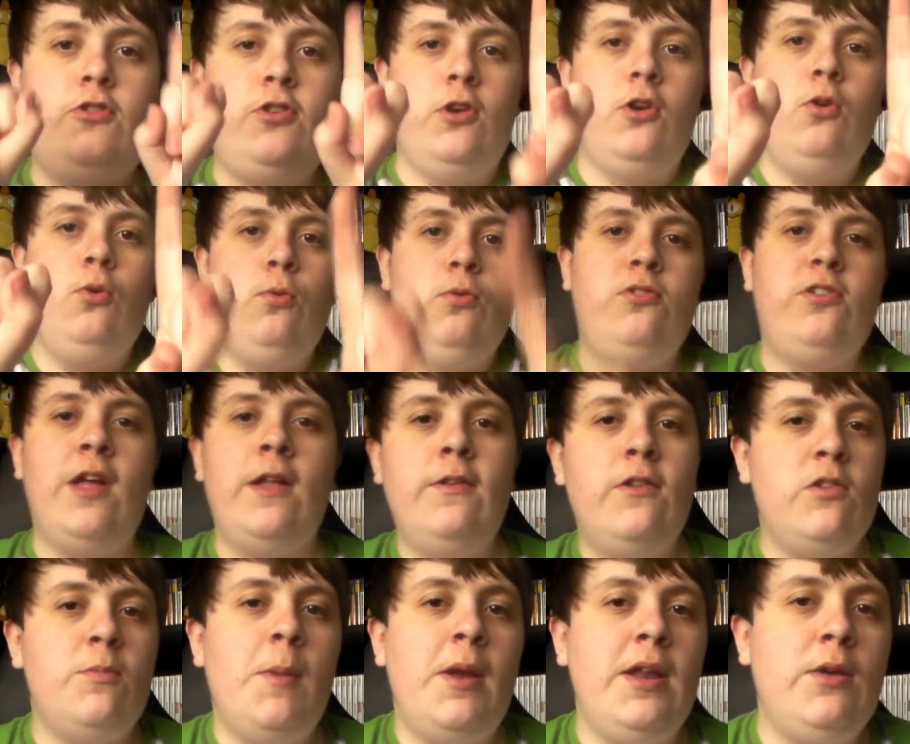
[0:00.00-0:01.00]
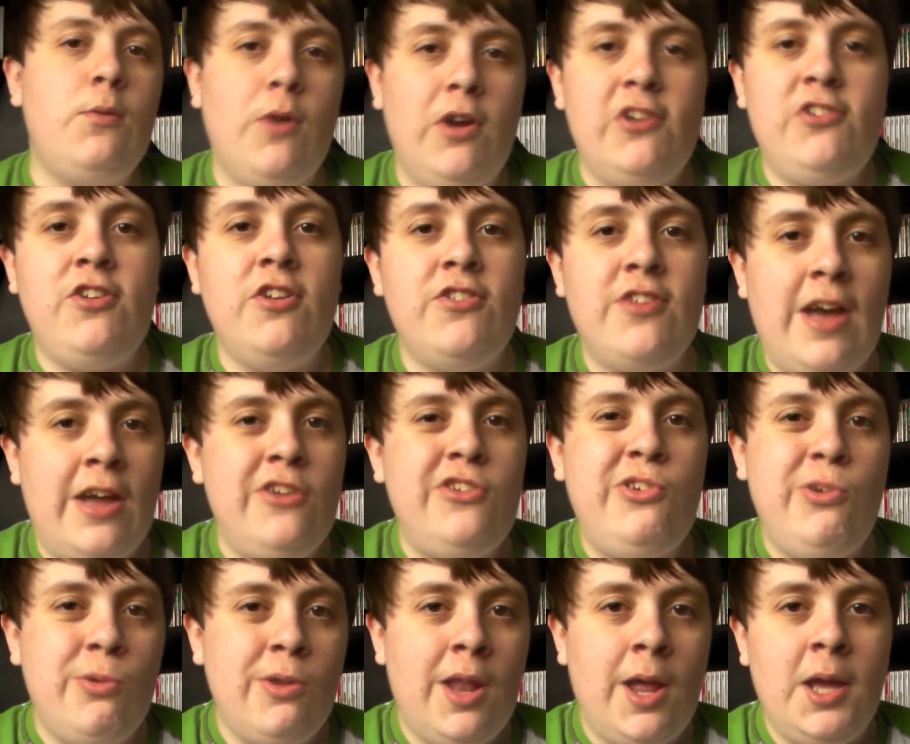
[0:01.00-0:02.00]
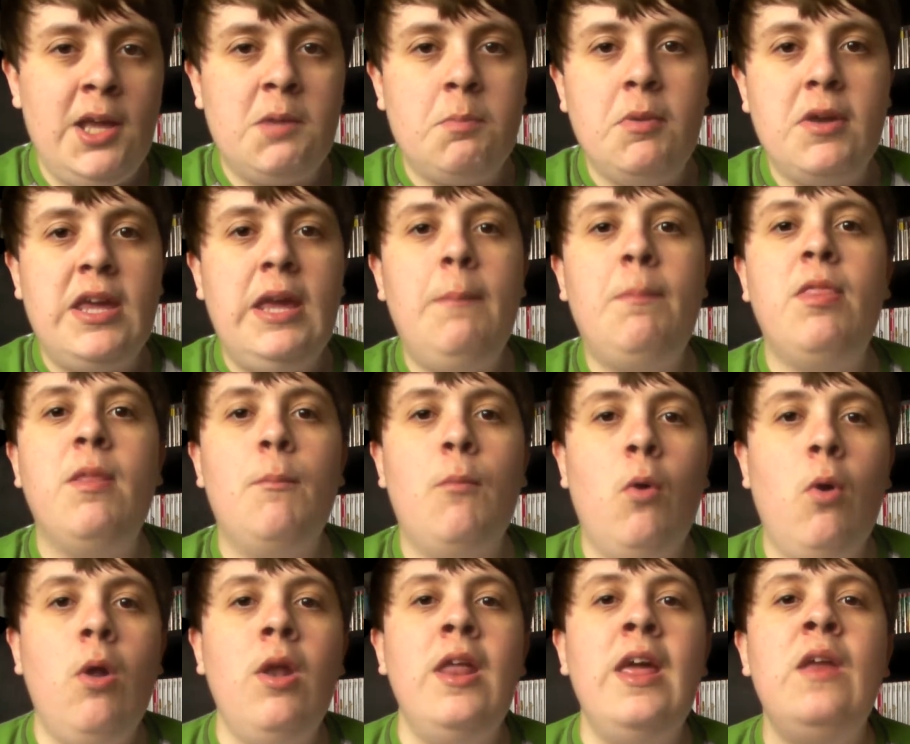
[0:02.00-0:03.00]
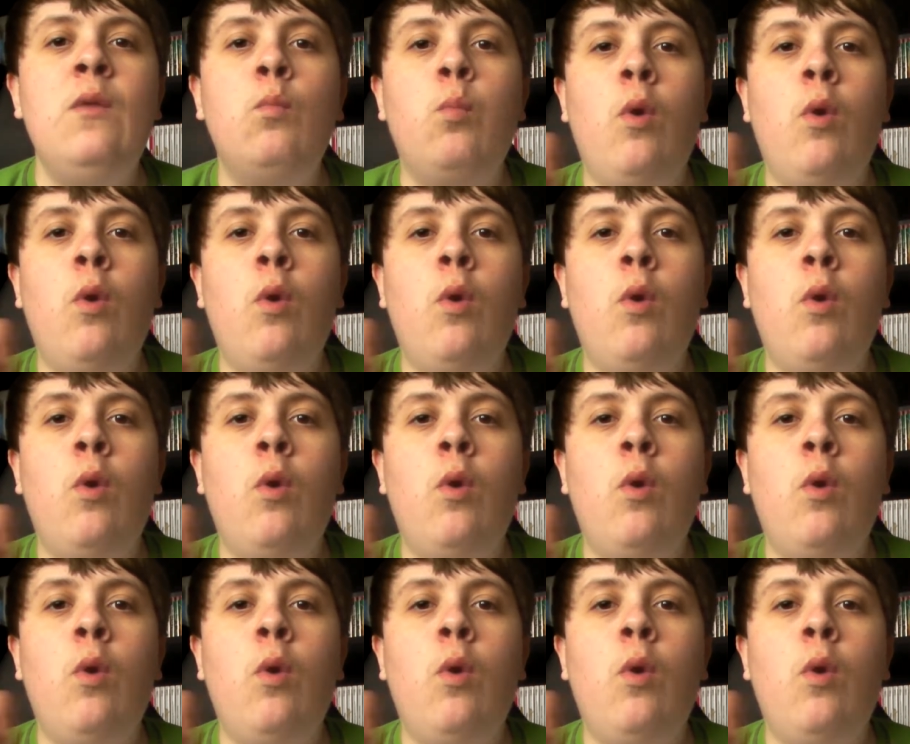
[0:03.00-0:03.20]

Two, send as many questions as you like, but keep them all in